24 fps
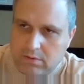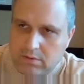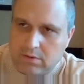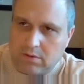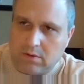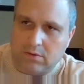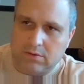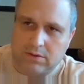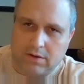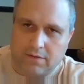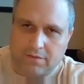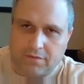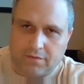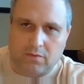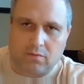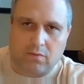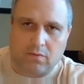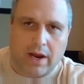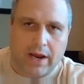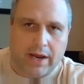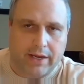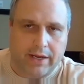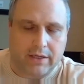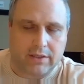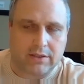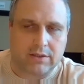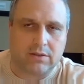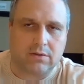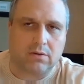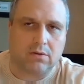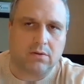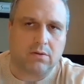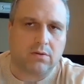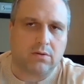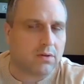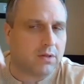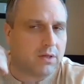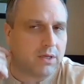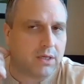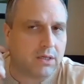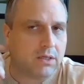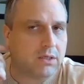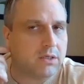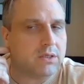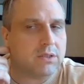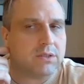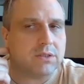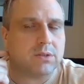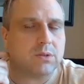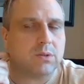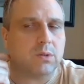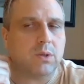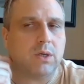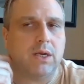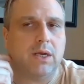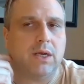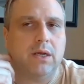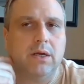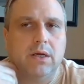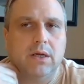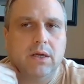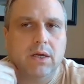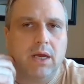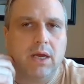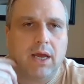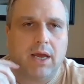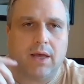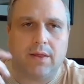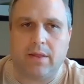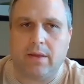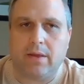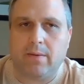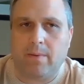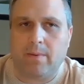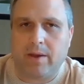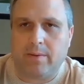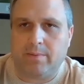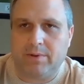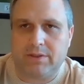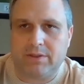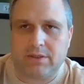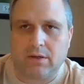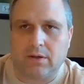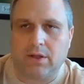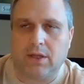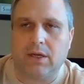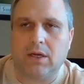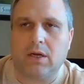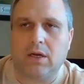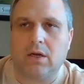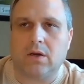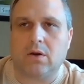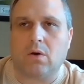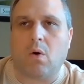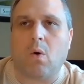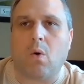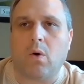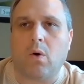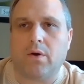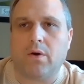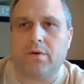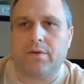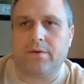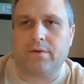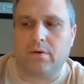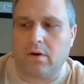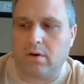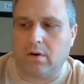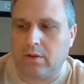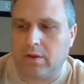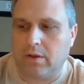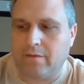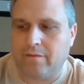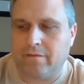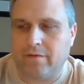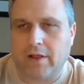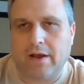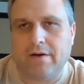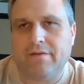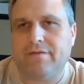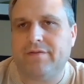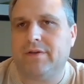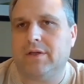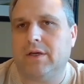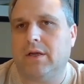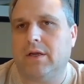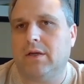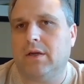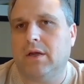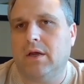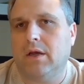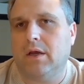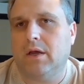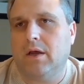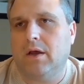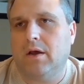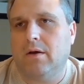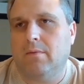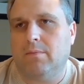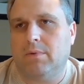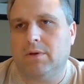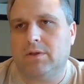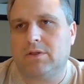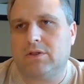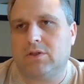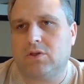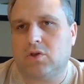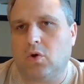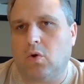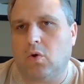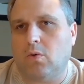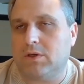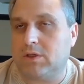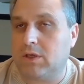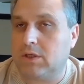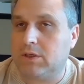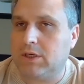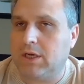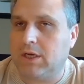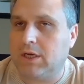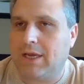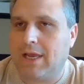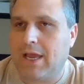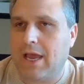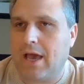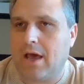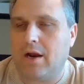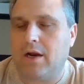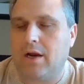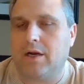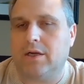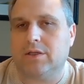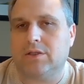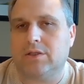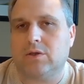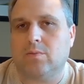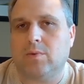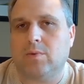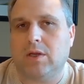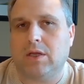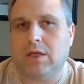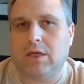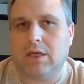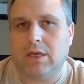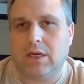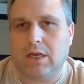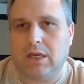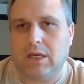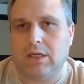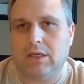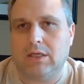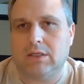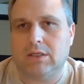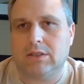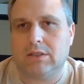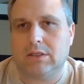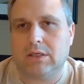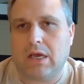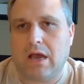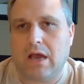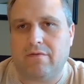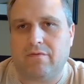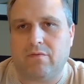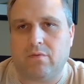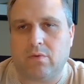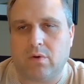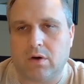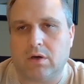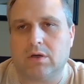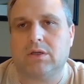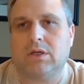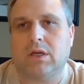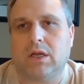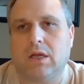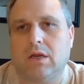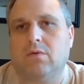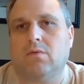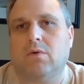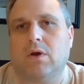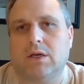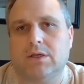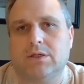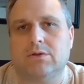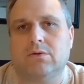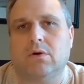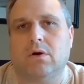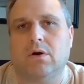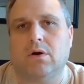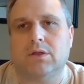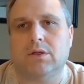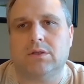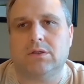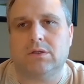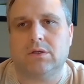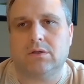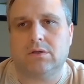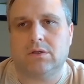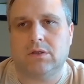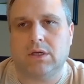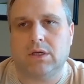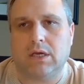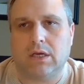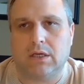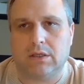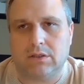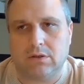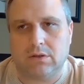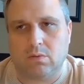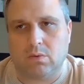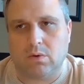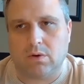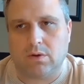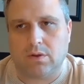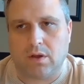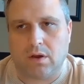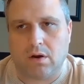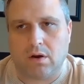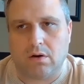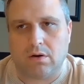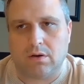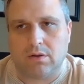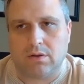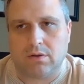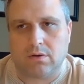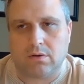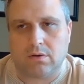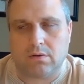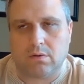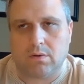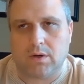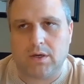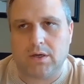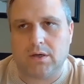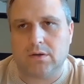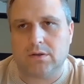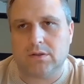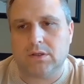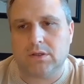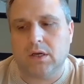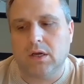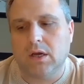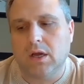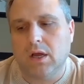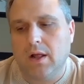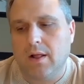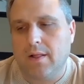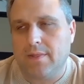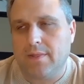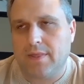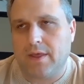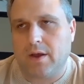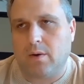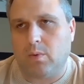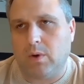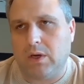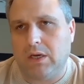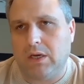different ranks through the industry, and they may be still in it or they've left it. But especially in Canada, so many Canadians have worked in restaurants to get to where they are in their careers, that we